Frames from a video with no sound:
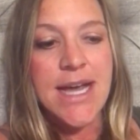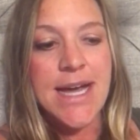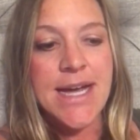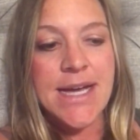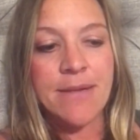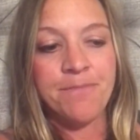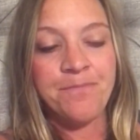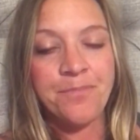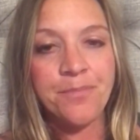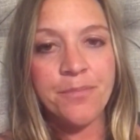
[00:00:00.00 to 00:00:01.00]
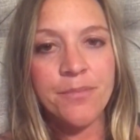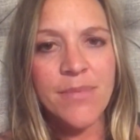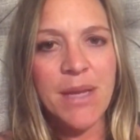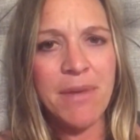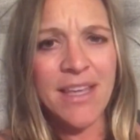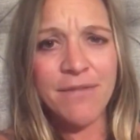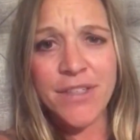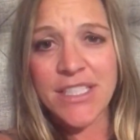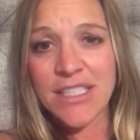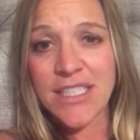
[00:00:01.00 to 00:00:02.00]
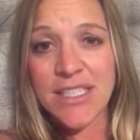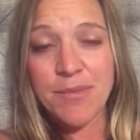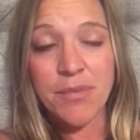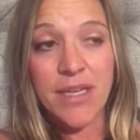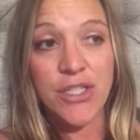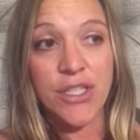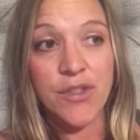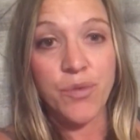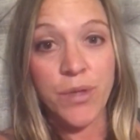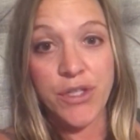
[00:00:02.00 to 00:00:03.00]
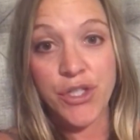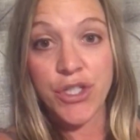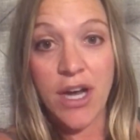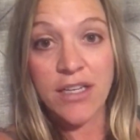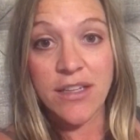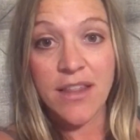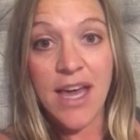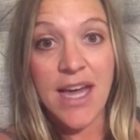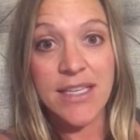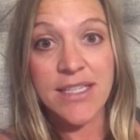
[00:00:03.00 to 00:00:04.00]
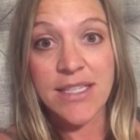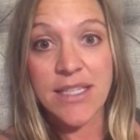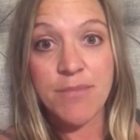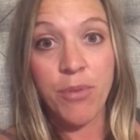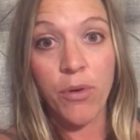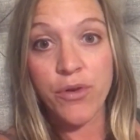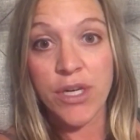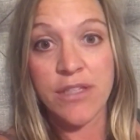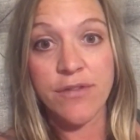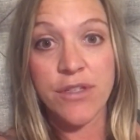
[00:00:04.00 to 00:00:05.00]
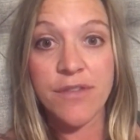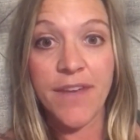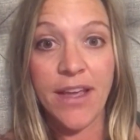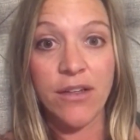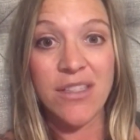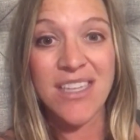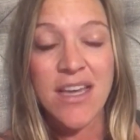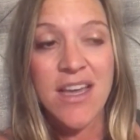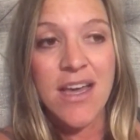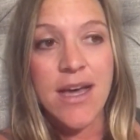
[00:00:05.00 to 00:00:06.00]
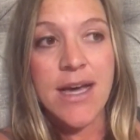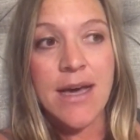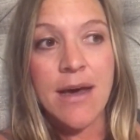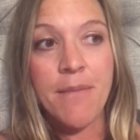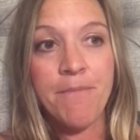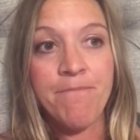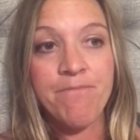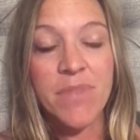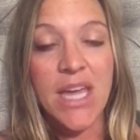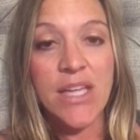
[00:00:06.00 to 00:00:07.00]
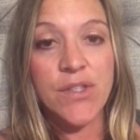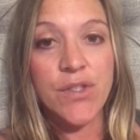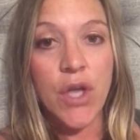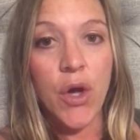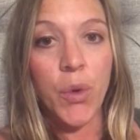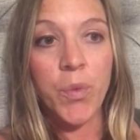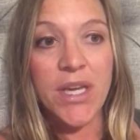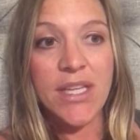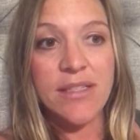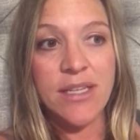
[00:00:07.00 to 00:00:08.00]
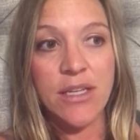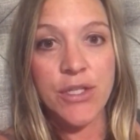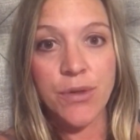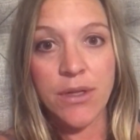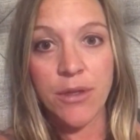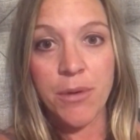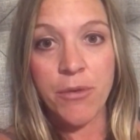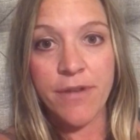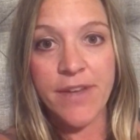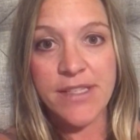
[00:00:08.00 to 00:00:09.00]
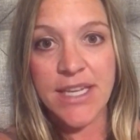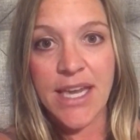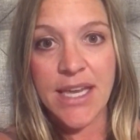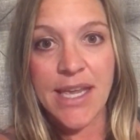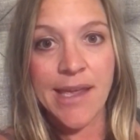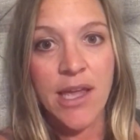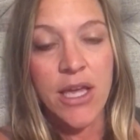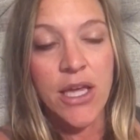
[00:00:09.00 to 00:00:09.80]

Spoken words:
My infertility specialist was shocked that both transfers failed. And so we decided to do a little bit more investigating.